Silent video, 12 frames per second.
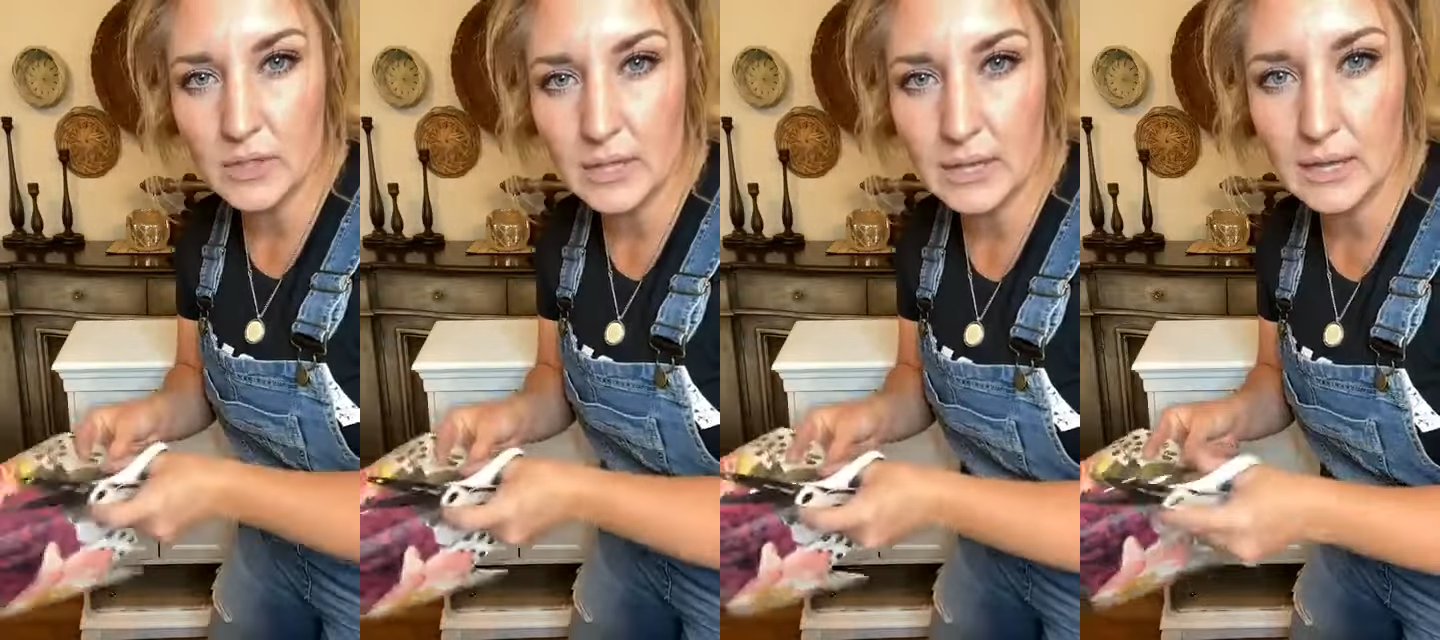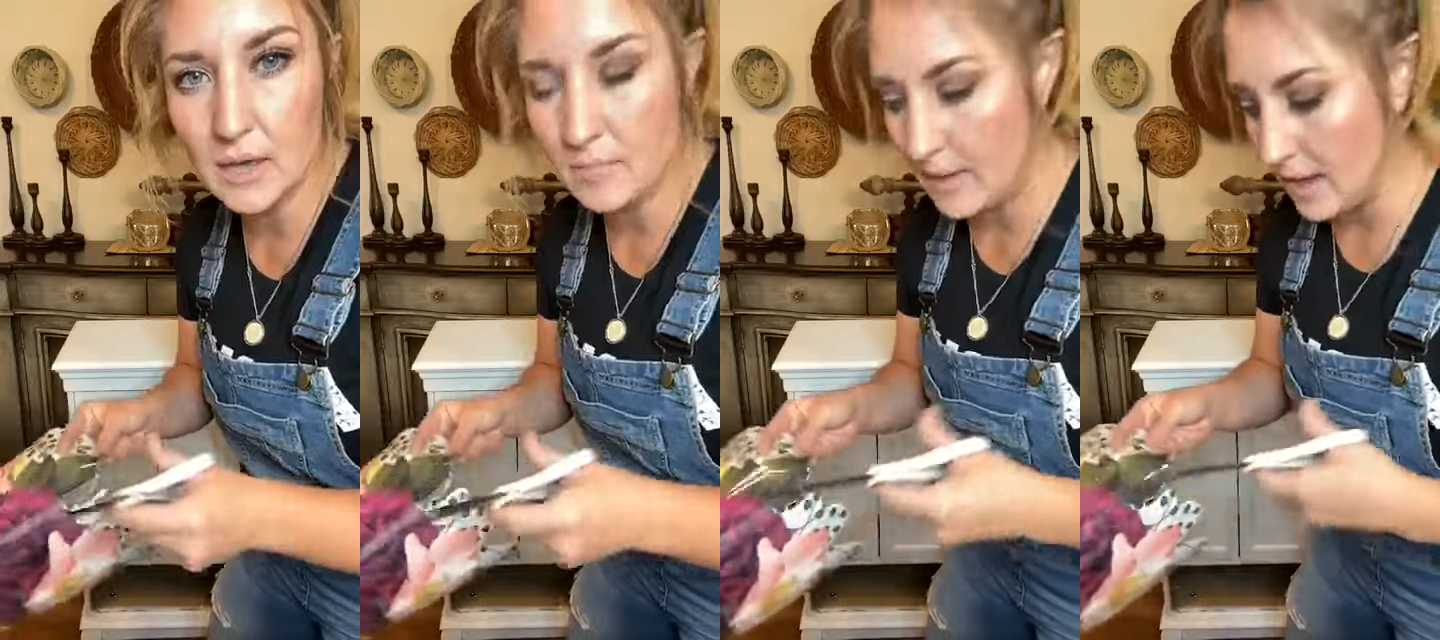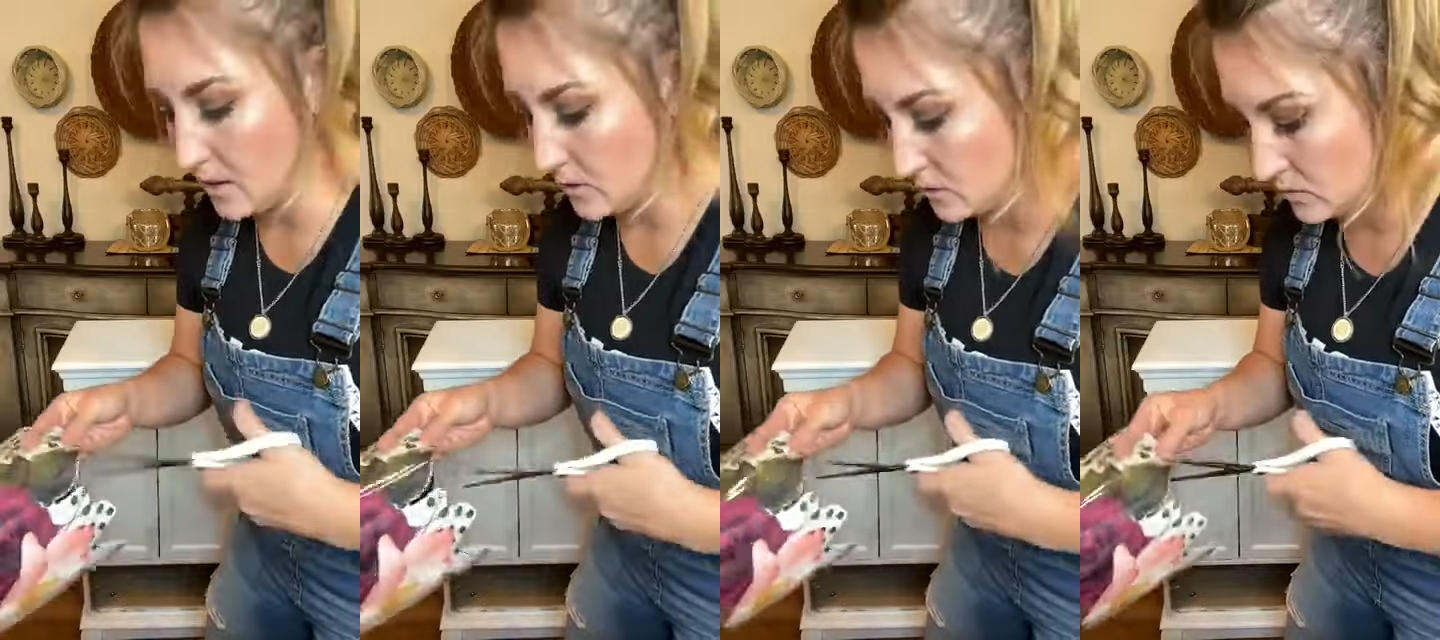thing
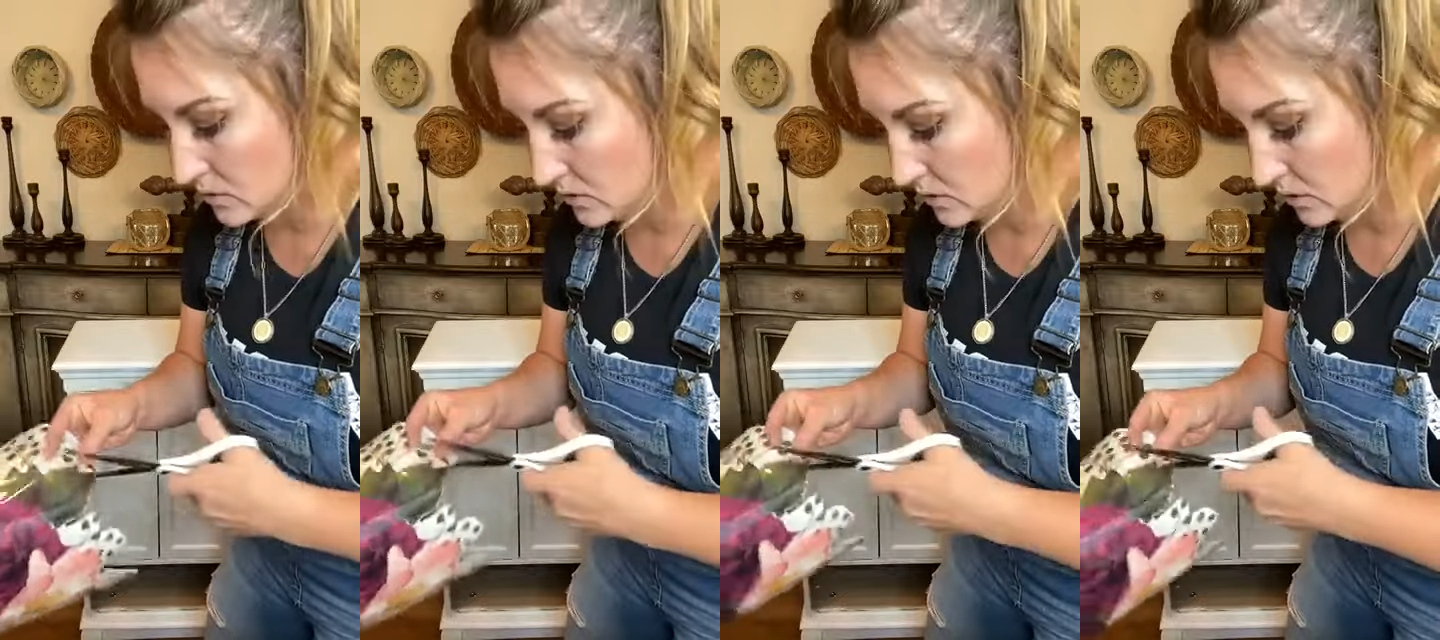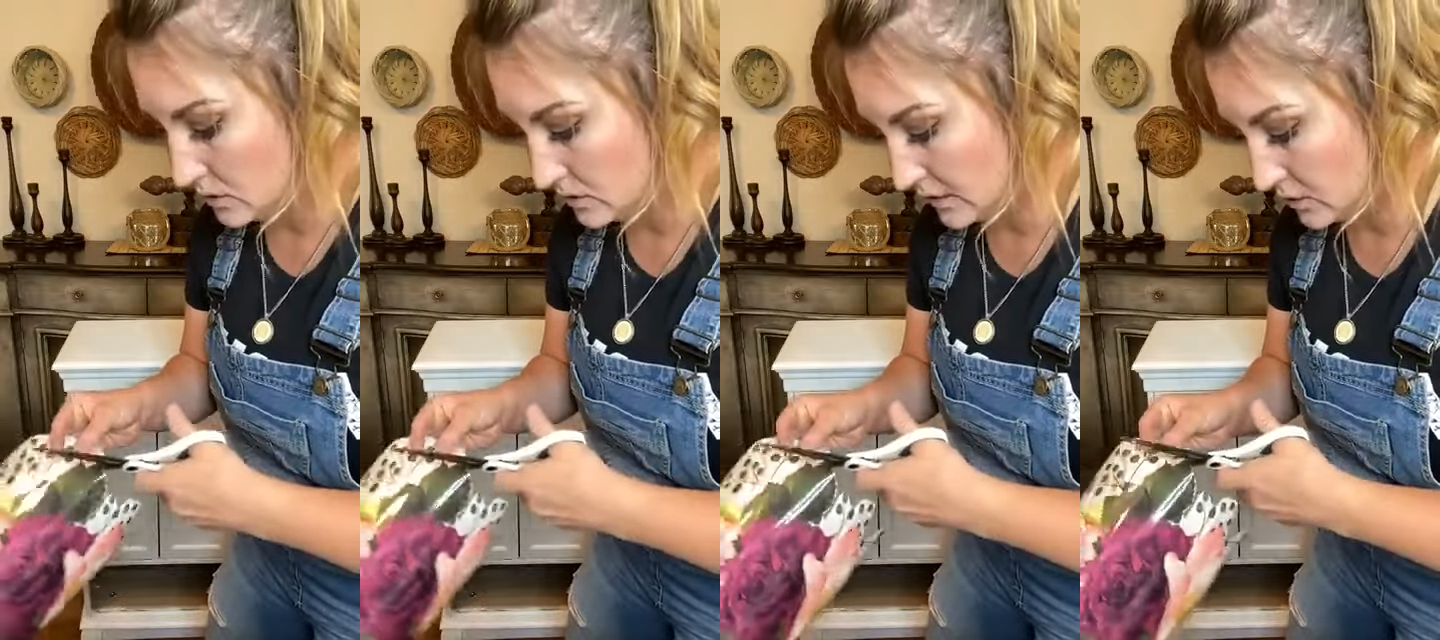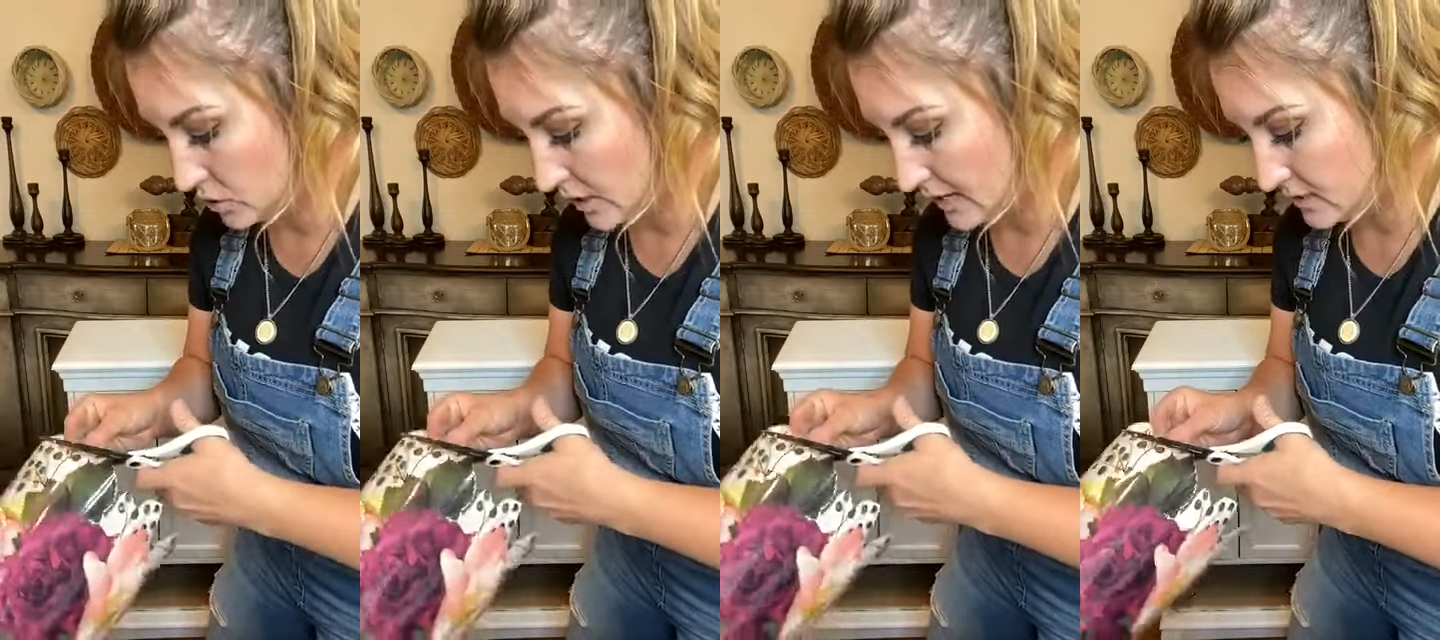about using
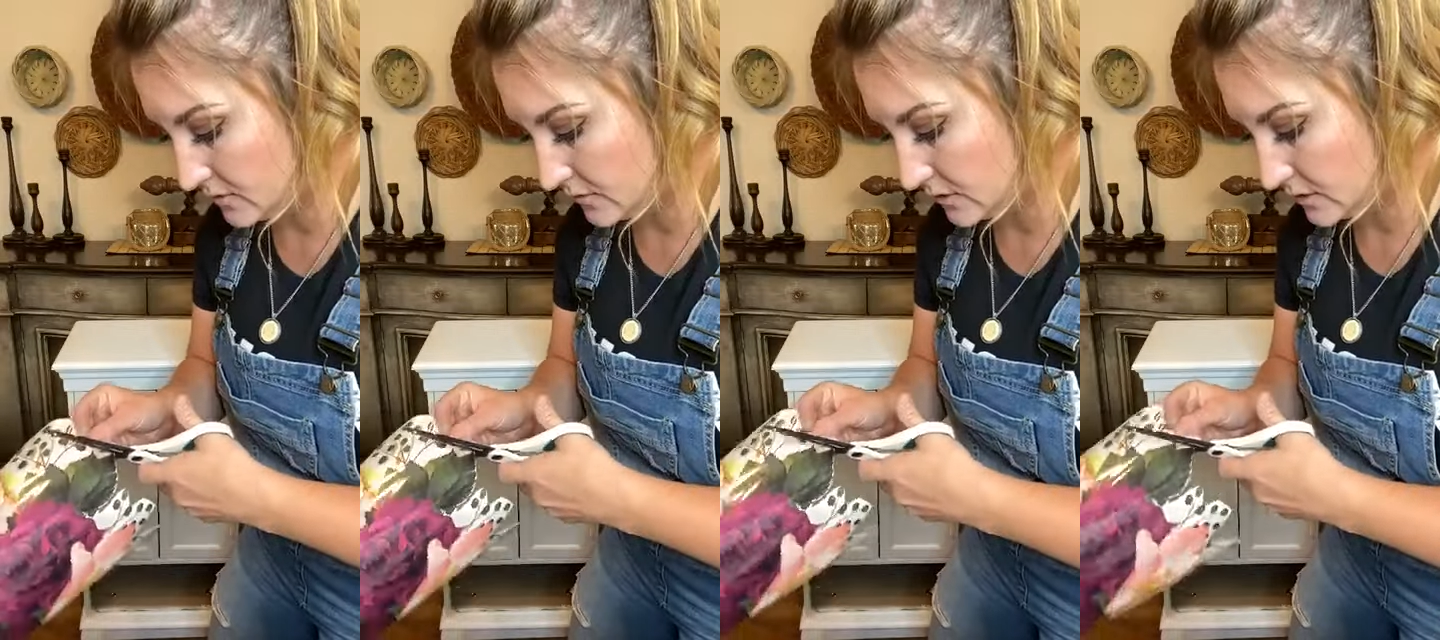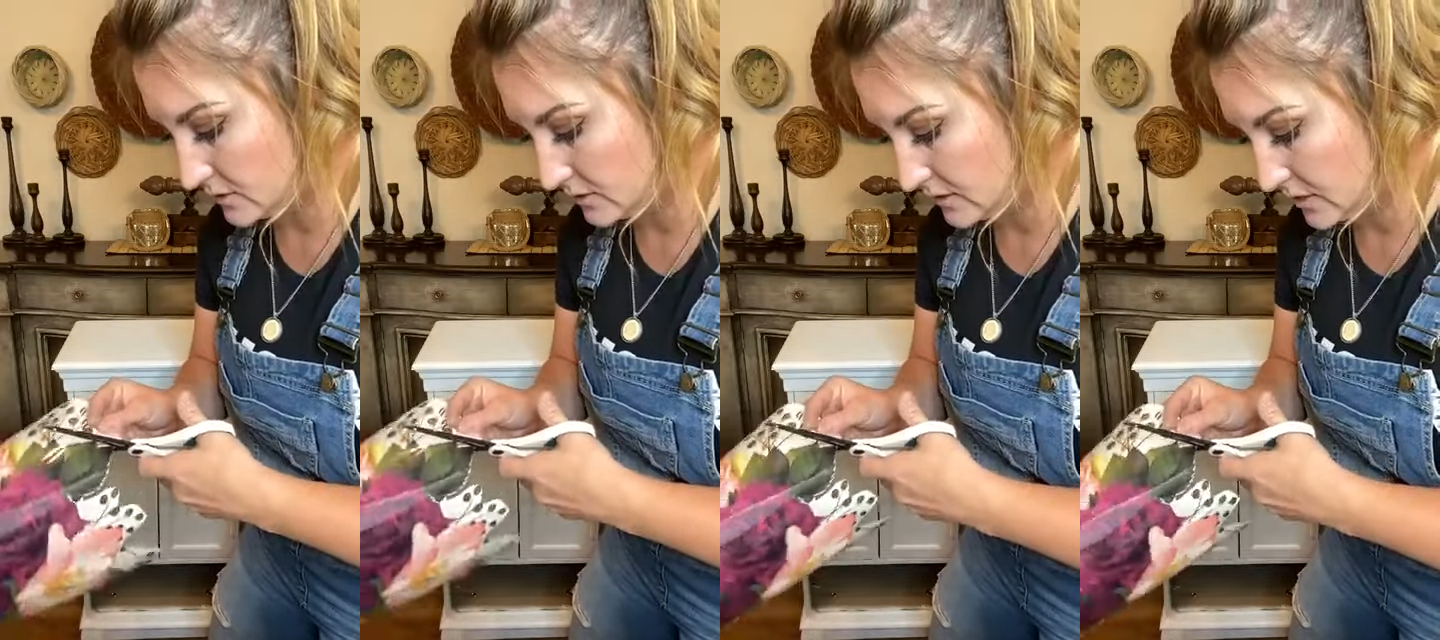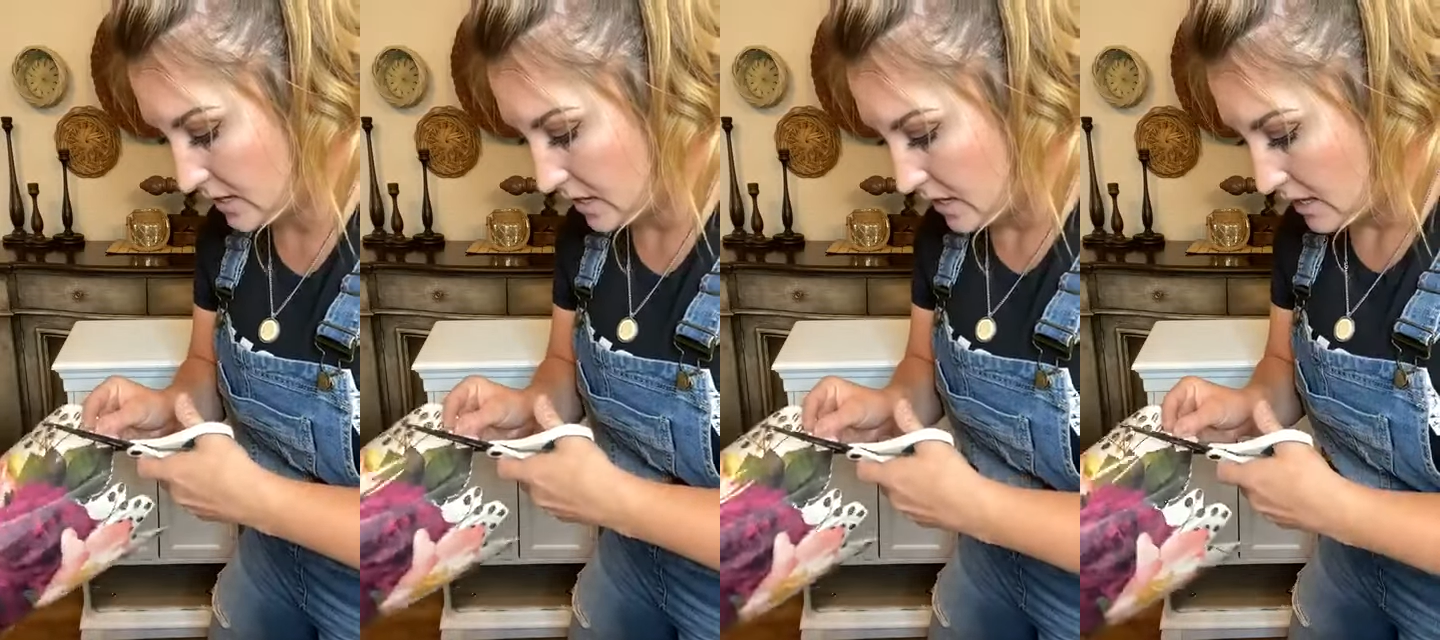transfers